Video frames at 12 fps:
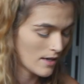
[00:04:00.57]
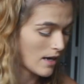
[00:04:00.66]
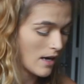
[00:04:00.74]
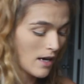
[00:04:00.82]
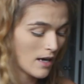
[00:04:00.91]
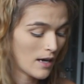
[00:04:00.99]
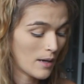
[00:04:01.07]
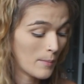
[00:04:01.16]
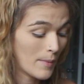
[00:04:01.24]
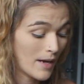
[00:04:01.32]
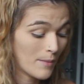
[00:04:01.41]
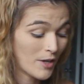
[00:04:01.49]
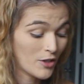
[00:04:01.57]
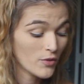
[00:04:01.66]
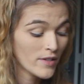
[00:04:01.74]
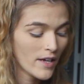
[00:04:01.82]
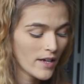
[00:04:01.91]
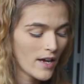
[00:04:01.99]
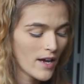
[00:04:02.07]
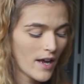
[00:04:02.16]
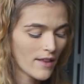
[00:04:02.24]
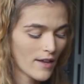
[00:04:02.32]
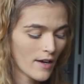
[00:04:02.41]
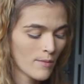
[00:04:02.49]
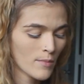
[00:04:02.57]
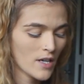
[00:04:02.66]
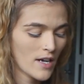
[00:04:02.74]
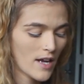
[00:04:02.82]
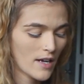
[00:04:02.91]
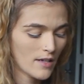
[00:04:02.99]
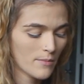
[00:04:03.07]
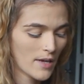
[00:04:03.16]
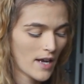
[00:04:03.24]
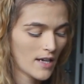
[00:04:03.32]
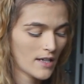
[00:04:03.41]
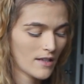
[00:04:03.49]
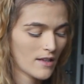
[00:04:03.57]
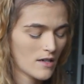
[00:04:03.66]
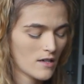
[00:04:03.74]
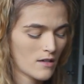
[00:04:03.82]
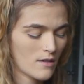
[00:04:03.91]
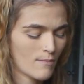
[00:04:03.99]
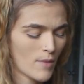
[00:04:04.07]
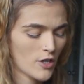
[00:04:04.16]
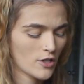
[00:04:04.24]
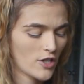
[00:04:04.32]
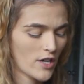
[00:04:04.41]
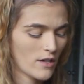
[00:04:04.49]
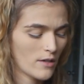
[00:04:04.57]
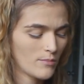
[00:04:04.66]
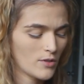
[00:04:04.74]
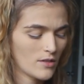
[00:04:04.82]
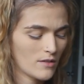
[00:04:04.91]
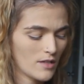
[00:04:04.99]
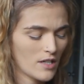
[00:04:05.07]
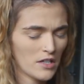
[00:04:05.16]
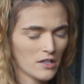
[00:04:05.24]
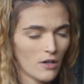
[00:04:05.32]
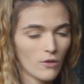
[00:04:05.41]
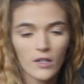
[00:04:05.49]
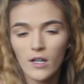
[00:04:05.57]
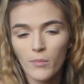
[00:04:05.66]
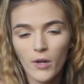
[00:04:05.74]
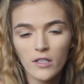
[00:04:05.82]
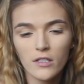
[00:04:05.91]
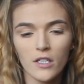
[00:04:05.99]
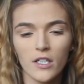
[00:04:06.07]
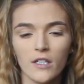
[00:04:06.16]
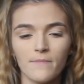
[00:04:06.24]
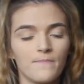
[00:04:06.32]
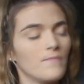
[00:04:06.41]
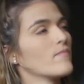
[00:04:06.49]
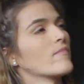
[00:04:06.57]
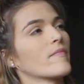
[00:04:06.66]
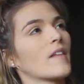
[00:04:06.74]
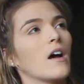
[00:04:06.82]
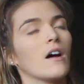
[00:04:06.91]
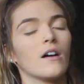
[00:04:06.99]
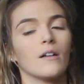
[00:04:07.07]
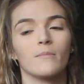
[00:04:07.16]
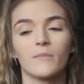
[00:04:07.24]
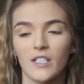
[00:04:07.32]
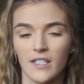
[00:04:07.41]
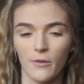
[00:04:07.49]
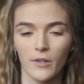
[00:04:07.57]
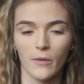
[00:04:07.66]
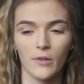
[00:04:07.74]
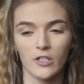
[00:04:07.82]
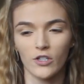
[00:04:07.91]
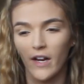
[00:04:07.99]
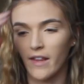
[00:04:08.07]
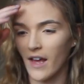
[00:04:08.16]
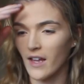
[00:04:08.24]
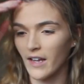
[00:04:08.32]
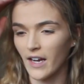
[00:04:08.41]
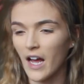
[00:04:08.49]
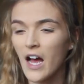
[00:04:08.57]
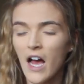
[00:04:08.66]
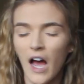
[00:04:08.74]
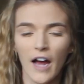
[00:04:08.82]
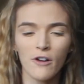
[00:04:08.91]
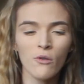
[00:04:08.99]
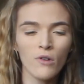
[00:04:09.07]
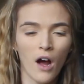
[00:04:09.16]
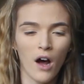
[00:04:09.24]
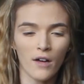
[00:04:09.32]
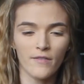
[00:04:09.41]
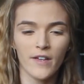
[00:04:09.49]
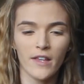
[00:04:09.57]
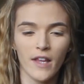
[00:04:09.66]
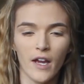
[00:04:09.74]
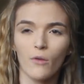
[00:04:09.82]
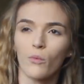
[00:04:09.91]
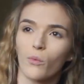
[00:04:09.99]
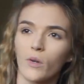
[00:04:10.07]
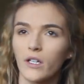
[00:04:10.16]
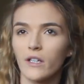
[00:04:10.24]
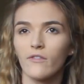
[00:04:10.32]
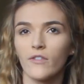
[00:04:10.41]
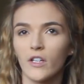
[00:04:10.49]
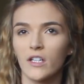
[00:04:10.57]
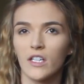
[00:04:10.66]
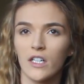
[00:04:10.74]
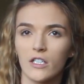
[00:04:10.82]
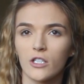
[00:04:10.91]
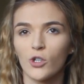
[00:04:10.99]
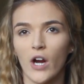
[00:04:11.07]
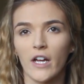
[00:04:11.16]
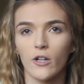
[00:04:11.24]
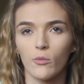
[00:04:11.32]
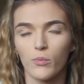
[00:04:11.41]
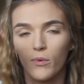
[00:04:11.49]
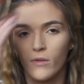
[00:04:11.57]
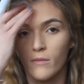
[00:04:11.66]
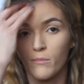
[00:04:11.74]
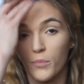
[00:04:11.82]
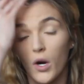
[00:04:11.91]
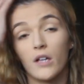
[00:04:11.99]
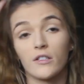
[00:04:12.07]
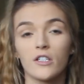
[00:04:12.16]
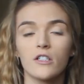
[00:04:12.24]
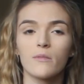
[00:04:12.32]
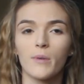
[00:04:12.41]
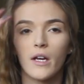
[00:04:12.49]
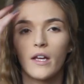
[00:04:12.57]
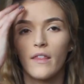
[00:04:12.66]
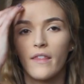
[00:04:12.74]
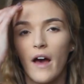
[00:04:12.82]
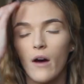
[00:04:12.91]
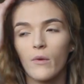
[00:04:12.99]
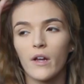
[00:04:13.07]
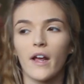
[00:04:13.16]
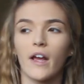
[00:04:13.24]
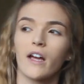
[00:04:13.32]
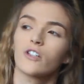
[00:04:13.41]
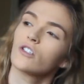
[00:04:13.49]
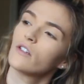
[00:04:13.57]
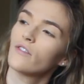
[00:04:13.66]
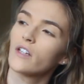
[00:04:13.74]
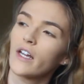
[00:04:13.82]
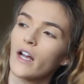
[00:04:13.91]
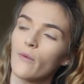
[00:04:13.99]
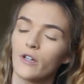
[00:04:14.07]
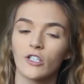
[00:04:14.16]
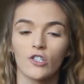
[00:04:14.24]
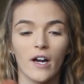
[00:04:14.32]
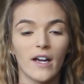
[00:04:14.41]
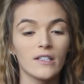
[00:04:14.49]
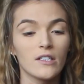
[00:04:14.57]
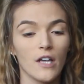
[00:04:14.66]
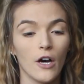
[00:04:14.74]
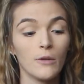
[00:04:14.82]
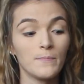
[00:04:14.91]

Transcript: I'm not doing that yet. I think I'm going to end up getting the Marc Jacobs, the Coconut Bronzer, because I really want to try that. Like, I don't often, like, really feel the need to try new bronzers, but that one I actually feel like I want to try, so.